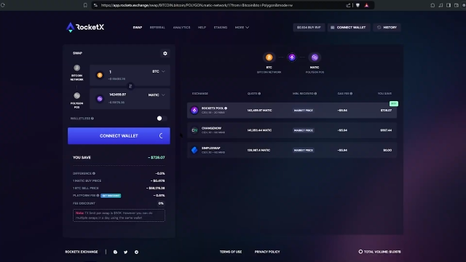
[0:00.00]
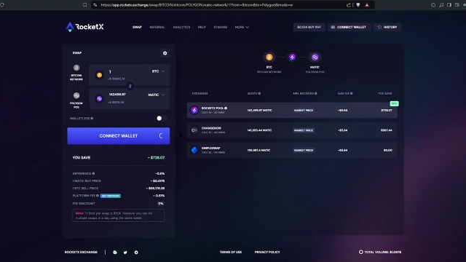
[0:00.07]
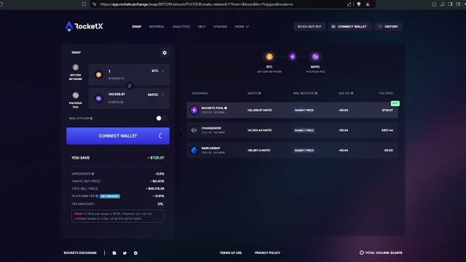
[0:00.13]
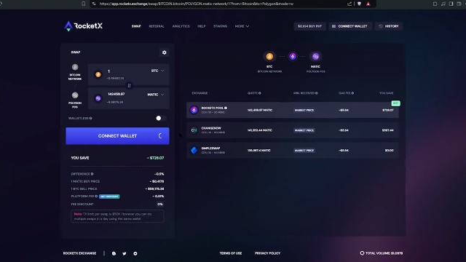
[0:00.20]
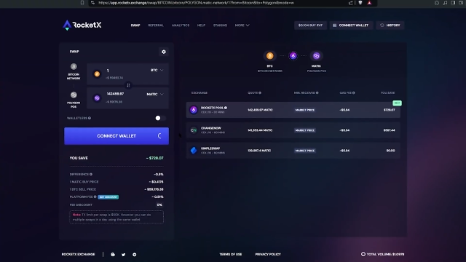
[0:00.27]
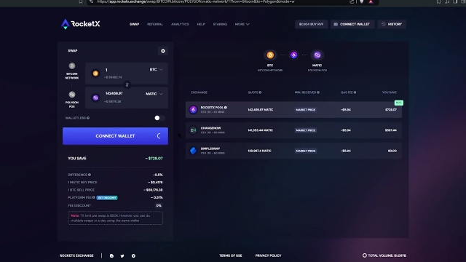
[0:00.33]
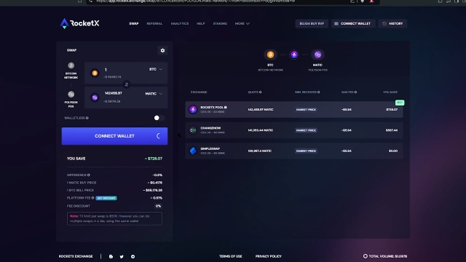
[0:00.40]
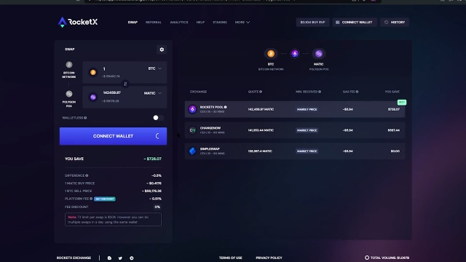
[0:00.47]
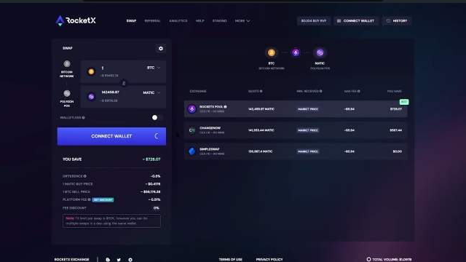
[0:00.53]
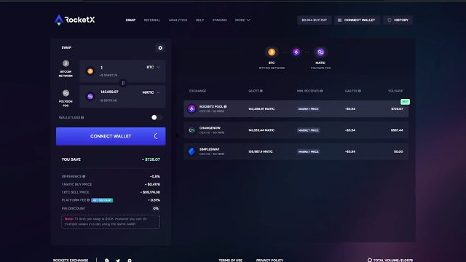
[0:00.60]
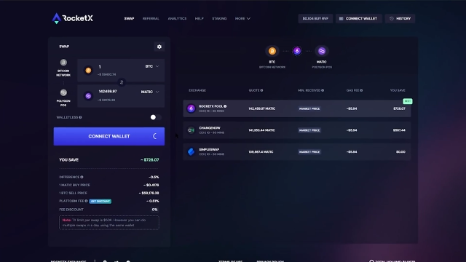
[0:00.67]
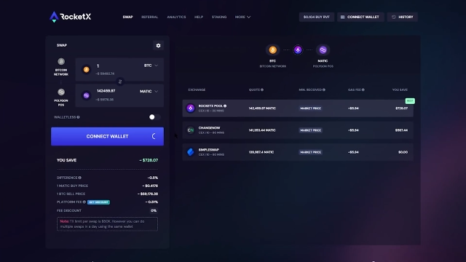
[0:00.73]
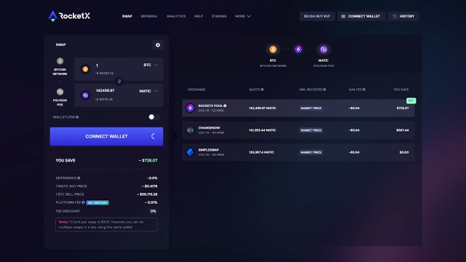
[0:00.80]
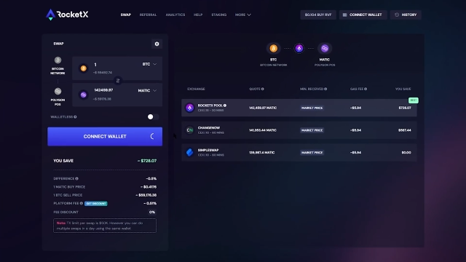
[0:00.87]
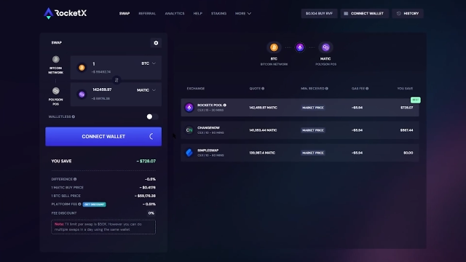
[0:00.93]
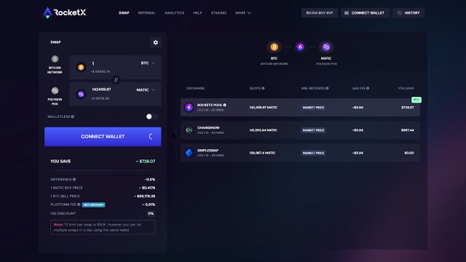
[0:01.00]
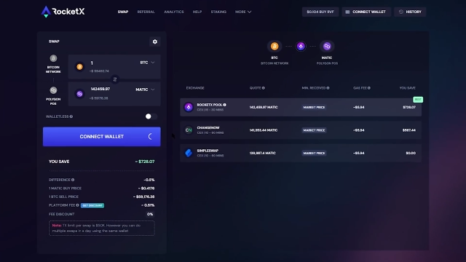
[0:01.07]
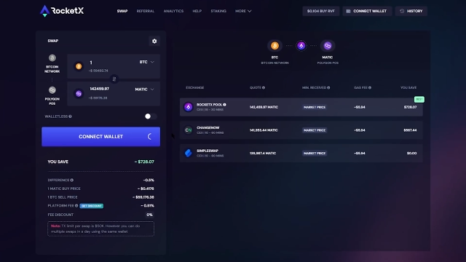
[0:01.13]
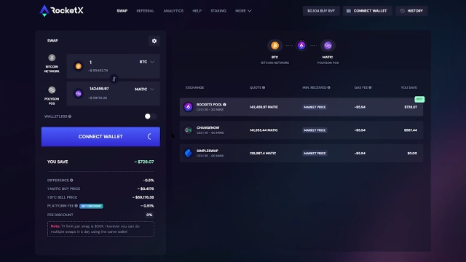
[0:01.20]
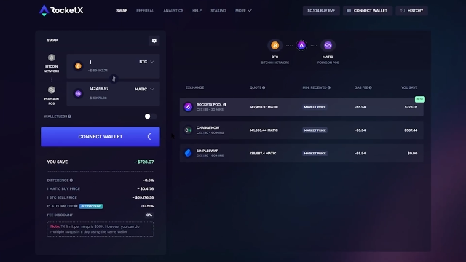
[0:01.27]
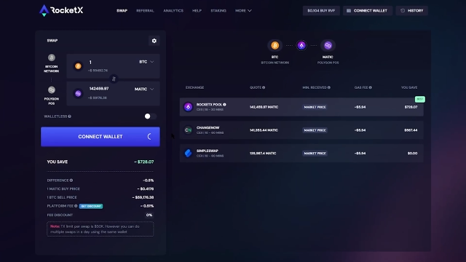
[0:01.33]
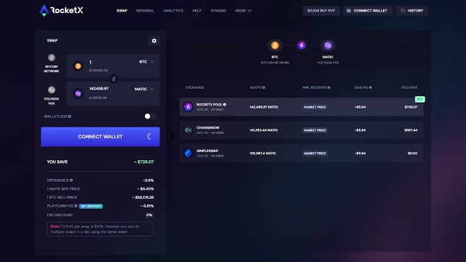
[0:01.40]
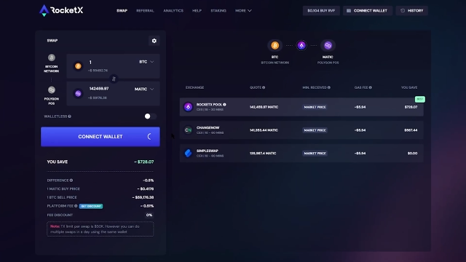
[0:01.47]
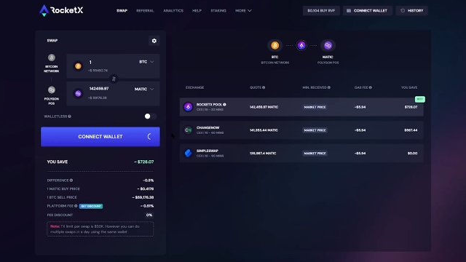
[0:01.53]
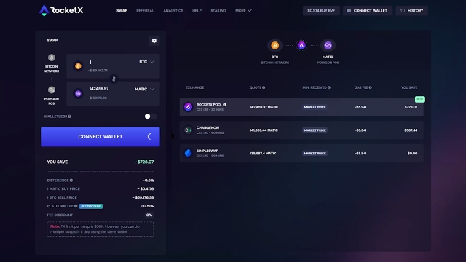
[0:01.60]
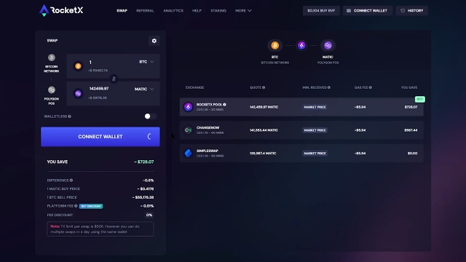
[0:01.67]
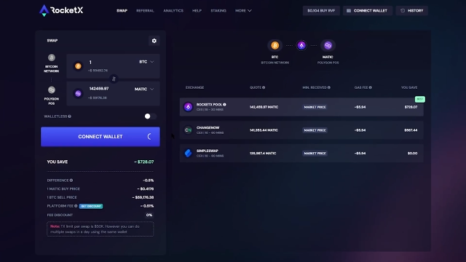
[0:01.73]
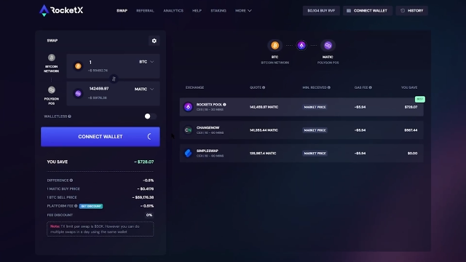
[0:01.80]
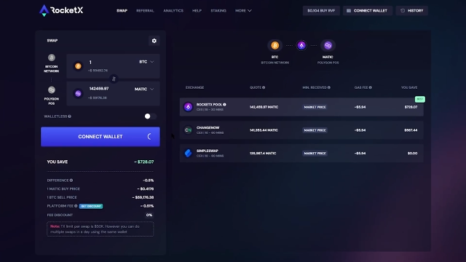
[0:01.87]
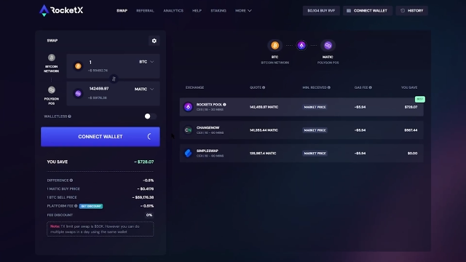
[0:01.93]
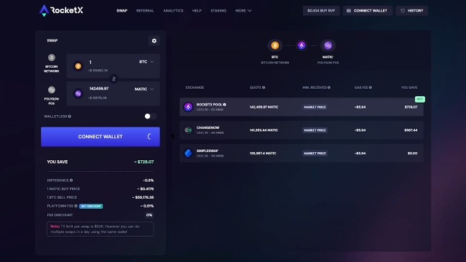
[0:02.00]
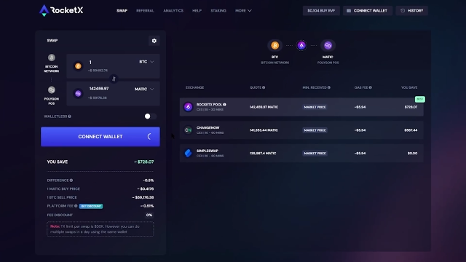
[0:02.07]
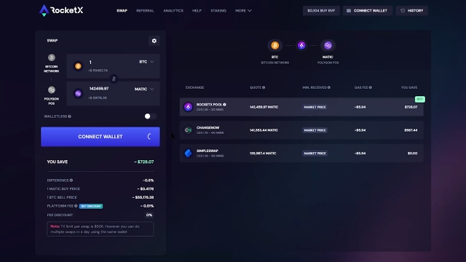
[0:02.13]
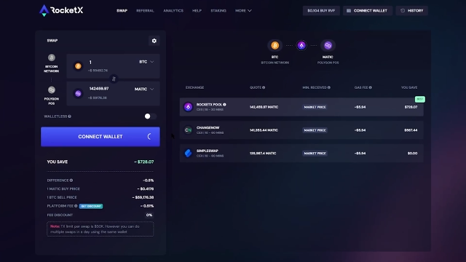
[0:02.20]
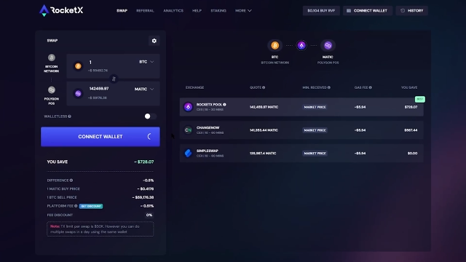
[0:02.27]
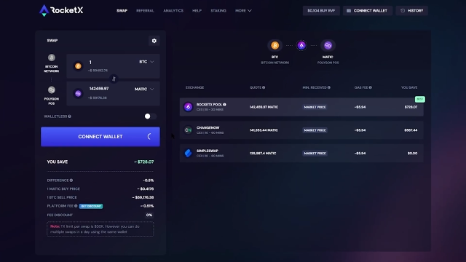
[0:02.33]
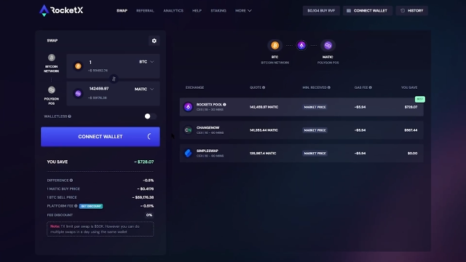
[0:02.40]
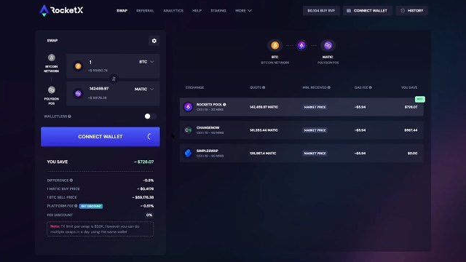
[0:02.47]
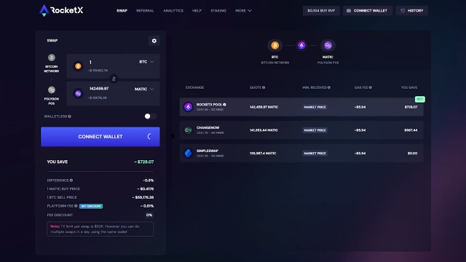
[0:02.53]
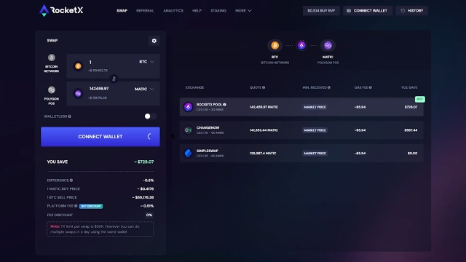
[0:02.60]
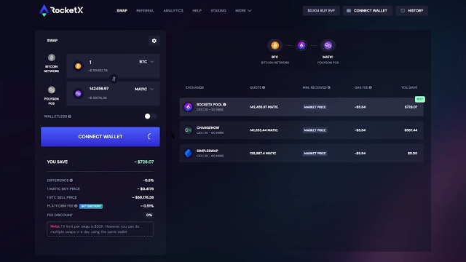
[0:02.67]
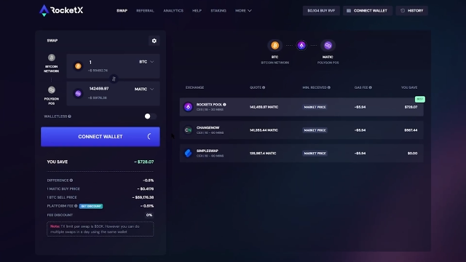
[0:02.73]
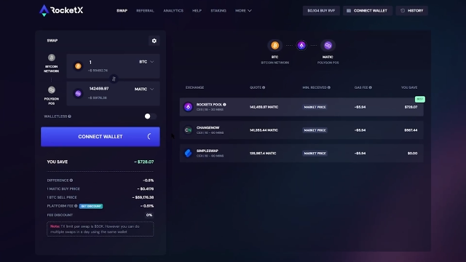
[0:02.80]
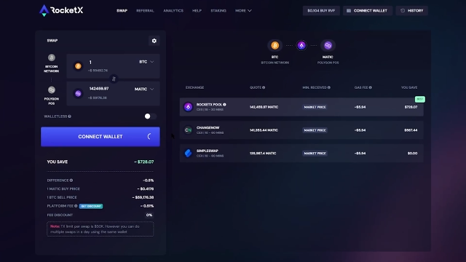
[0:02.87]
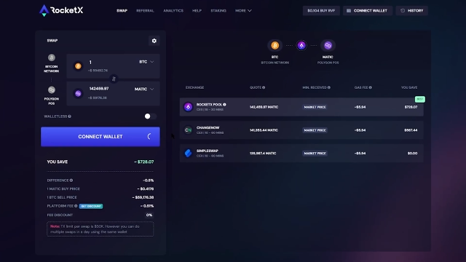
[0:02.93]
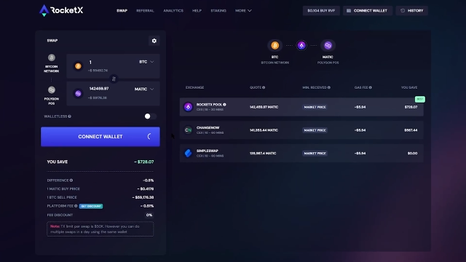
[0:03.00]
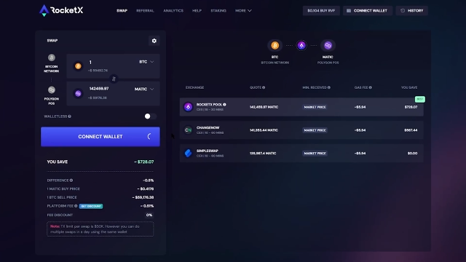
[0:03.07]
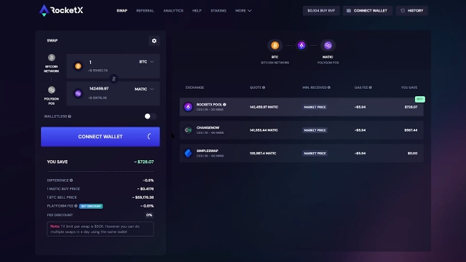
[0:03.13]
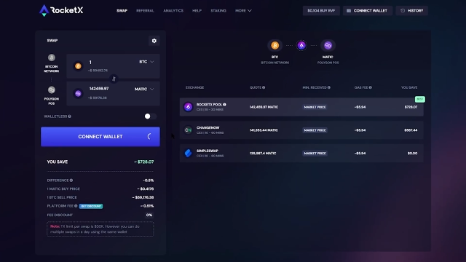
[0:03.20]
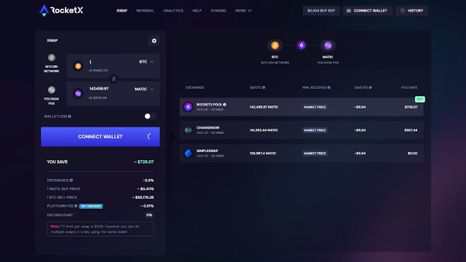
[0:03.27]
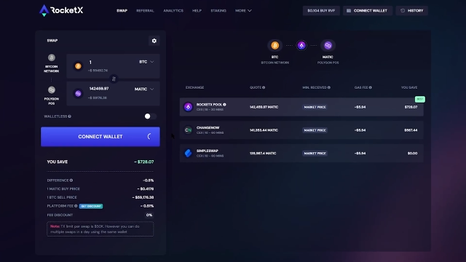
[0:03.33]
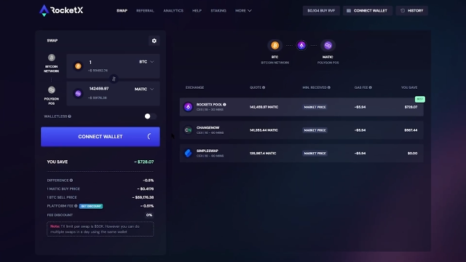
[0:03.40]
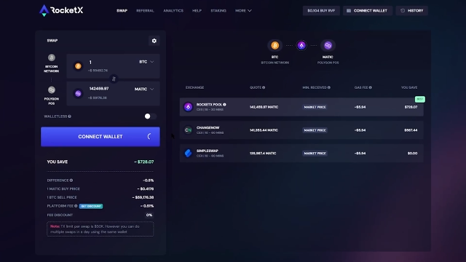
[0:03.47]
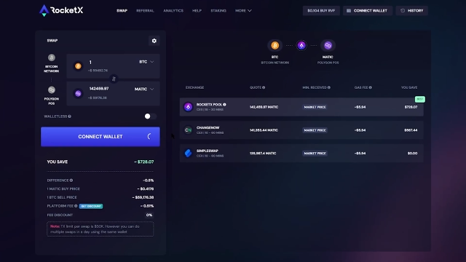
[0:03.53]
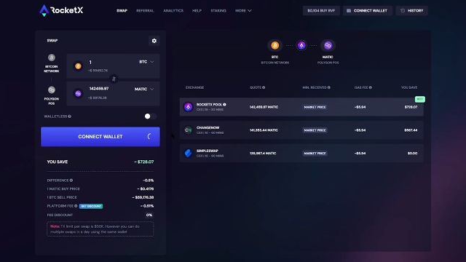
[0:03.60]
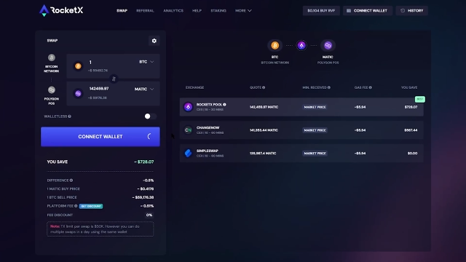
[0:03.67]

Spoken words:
Nobody's mouth can be seen.